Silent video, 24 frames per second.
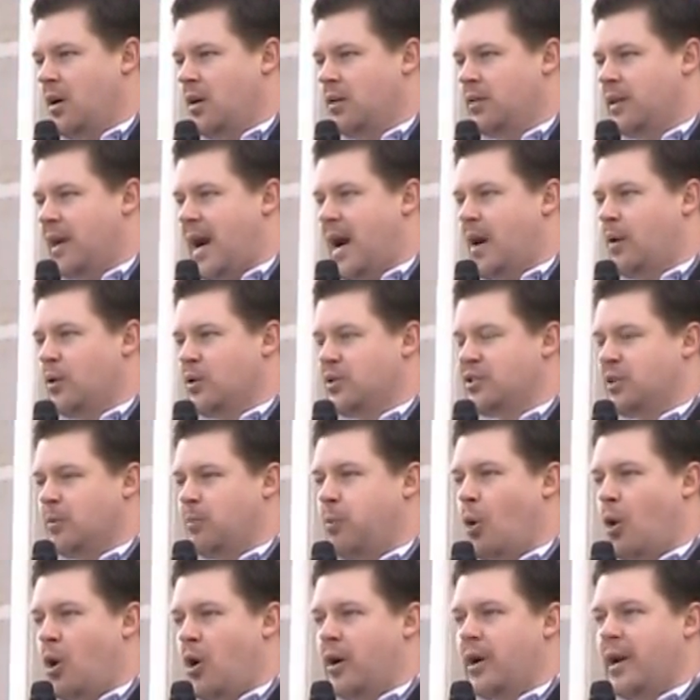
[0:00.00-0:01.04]
that I will
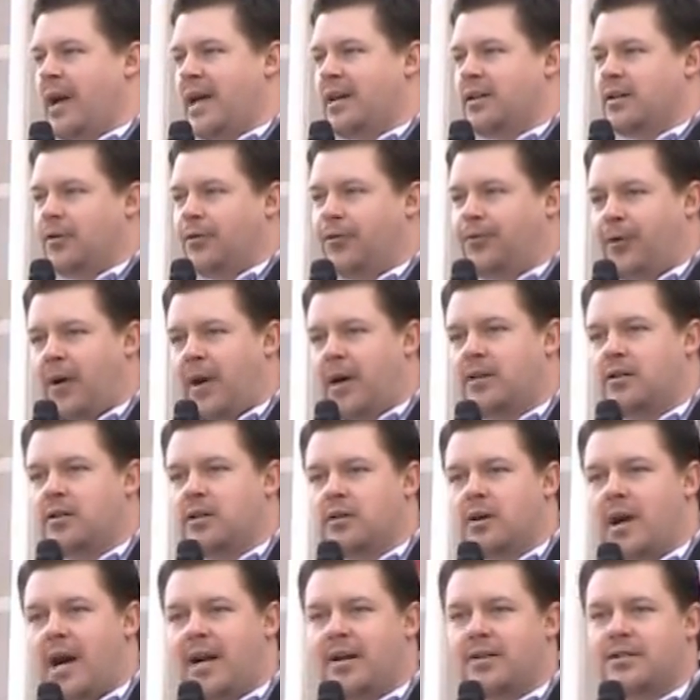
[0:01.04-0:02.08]
support and defend the
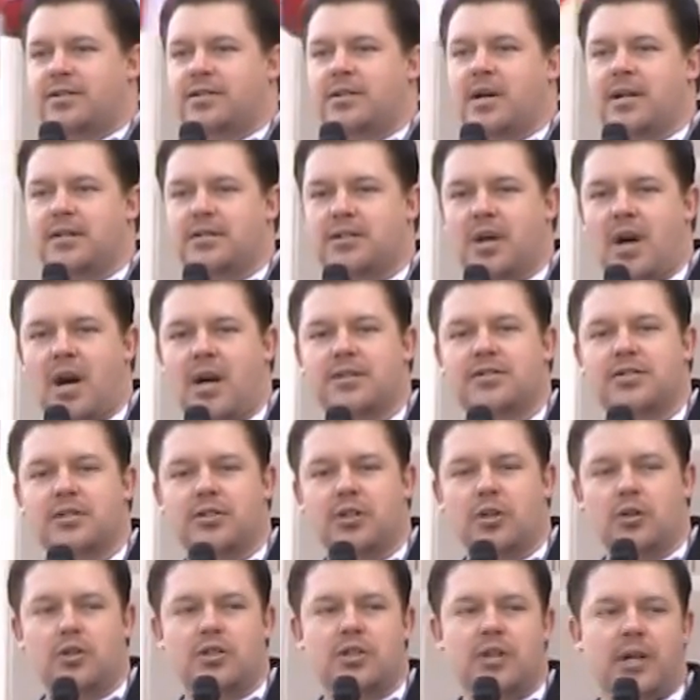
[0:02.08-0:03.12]
United States
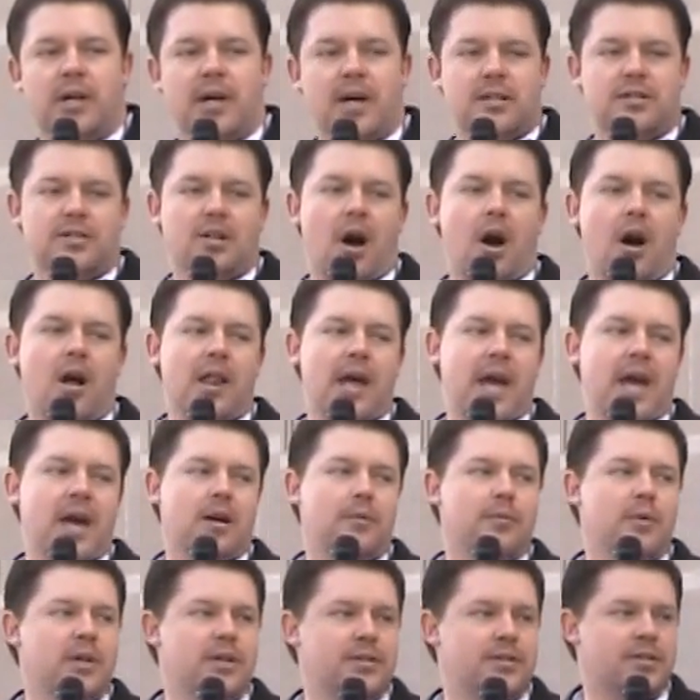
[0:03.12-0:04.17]
Constitution against all
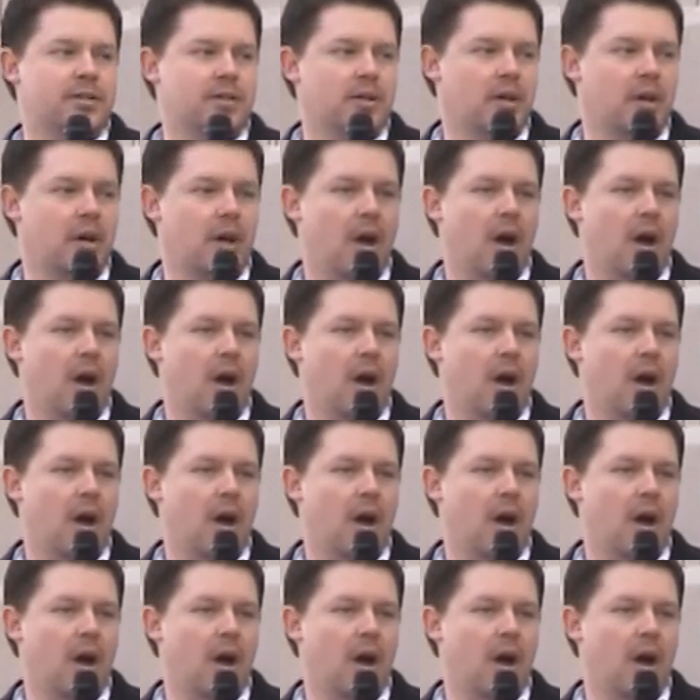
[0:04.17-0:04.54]
enemies,